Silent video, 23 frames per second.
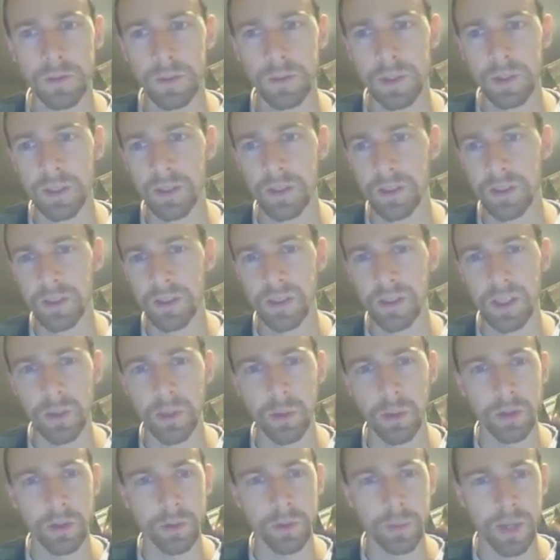and see
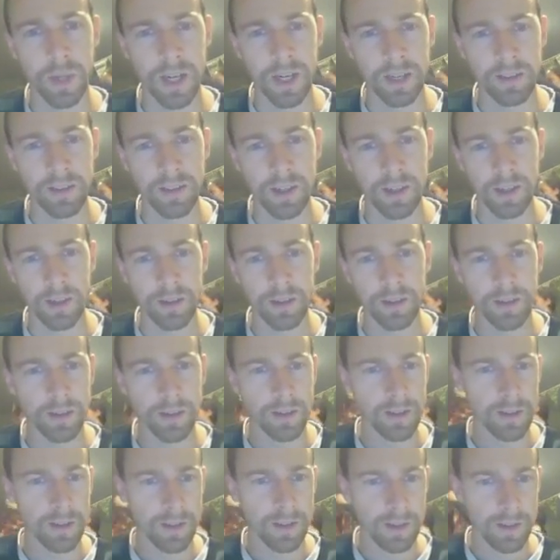where those parts are
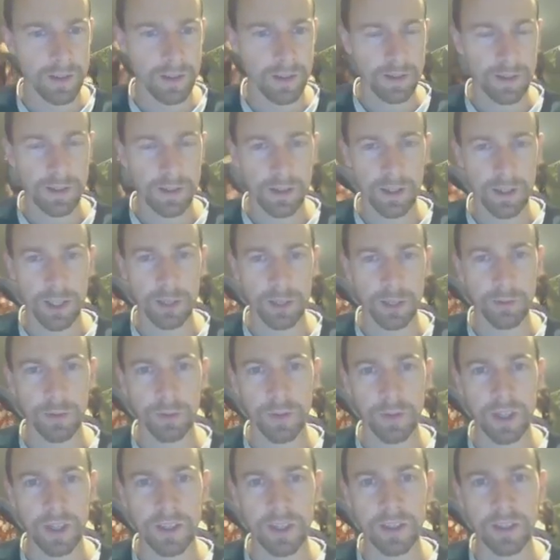kind of
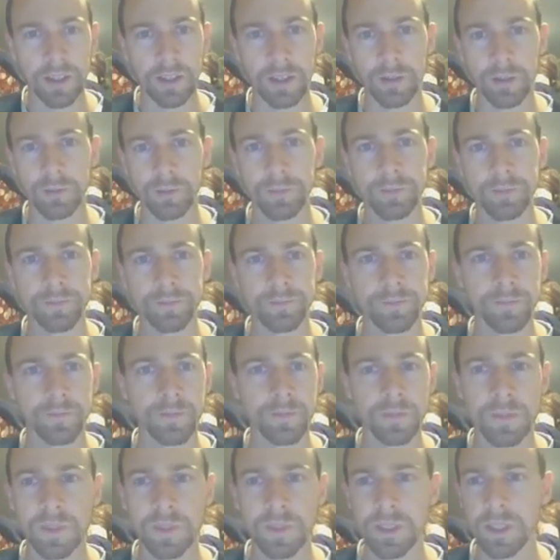affecting it.
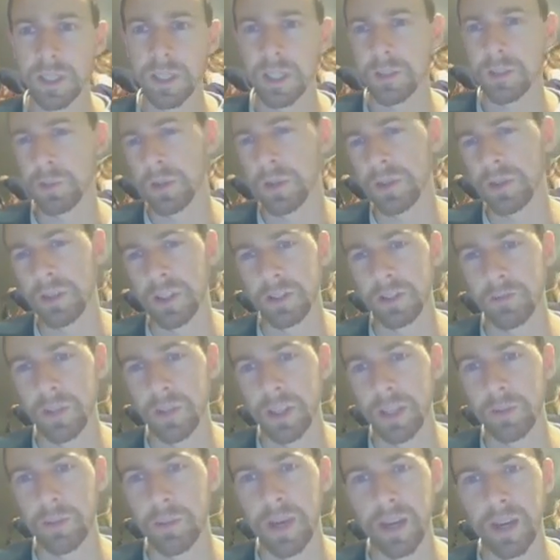Uh, I suppose it doesn't
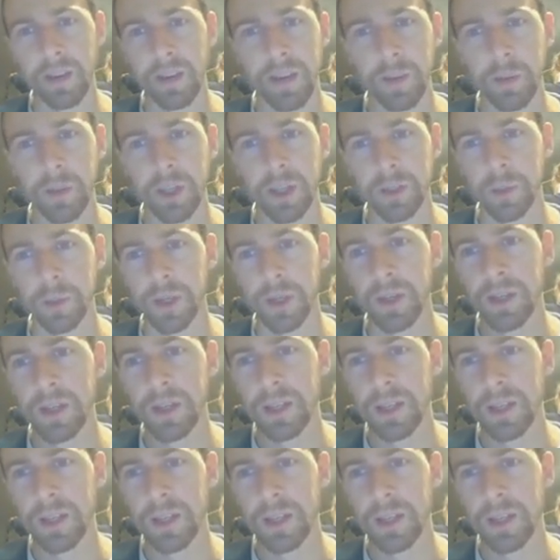really matter that much, but